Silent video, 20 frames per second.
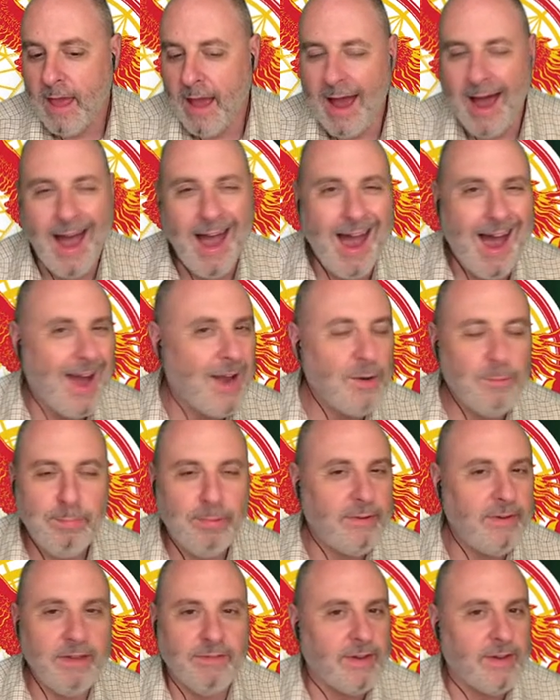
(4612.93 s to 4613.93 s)
I, I, don't
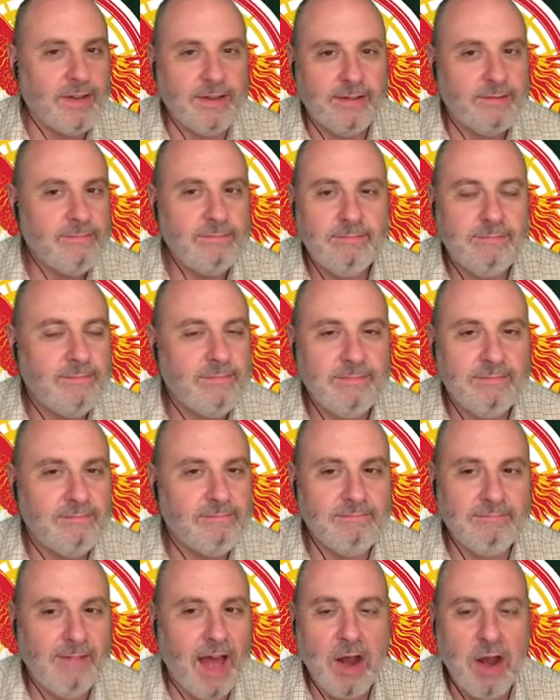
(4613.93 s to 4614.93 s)
believe it.
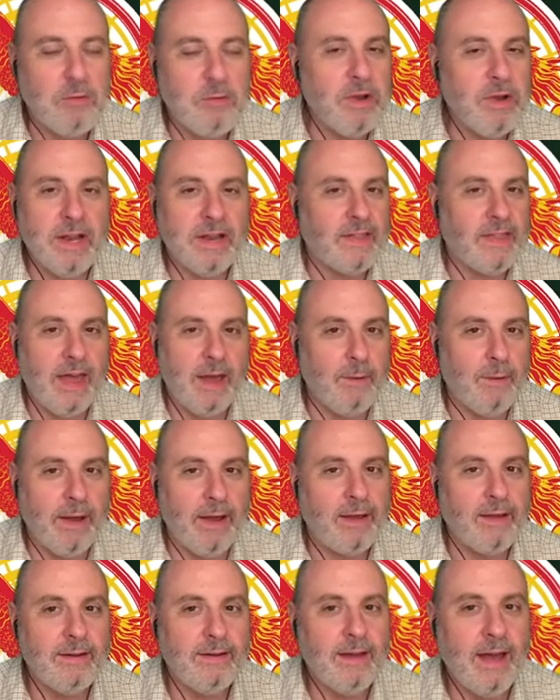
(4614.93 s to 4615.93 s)
I don't read it that
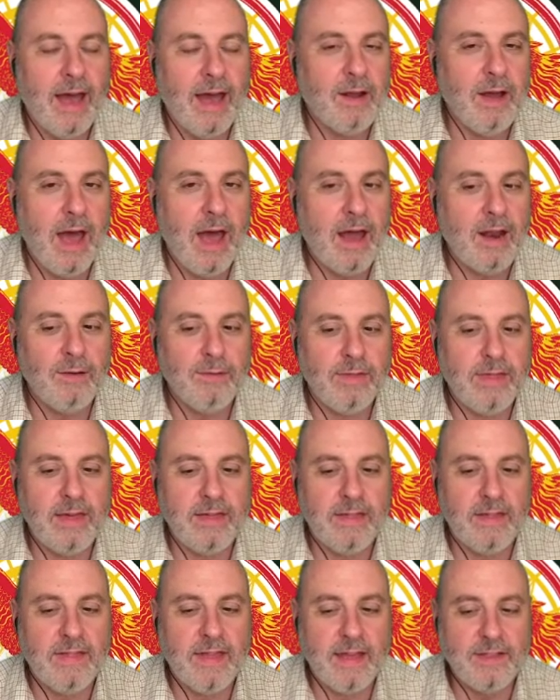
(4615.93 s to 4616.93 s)
way. I don't, I don't think
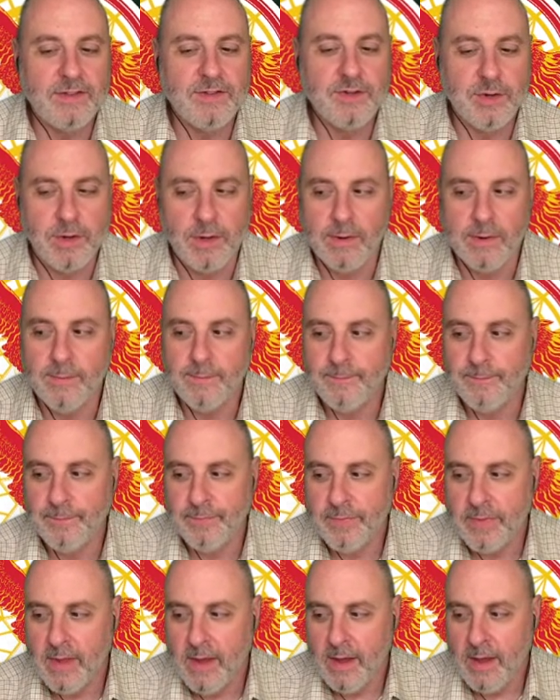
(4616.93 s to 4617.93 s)
that that's true.
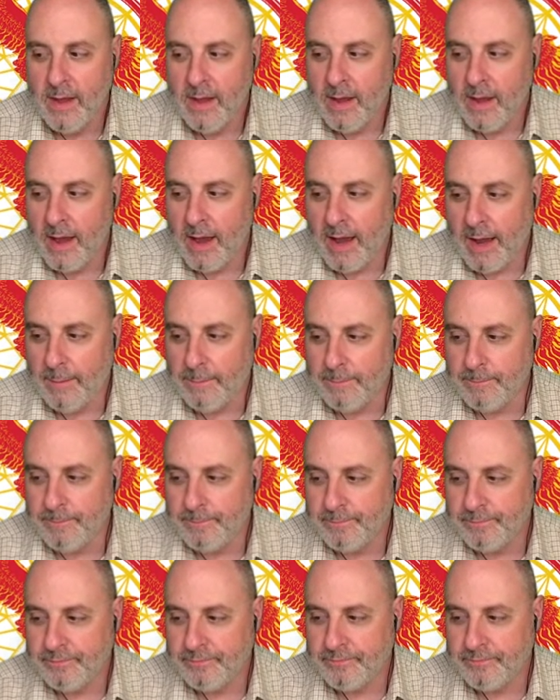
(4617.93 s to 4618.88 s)
Um,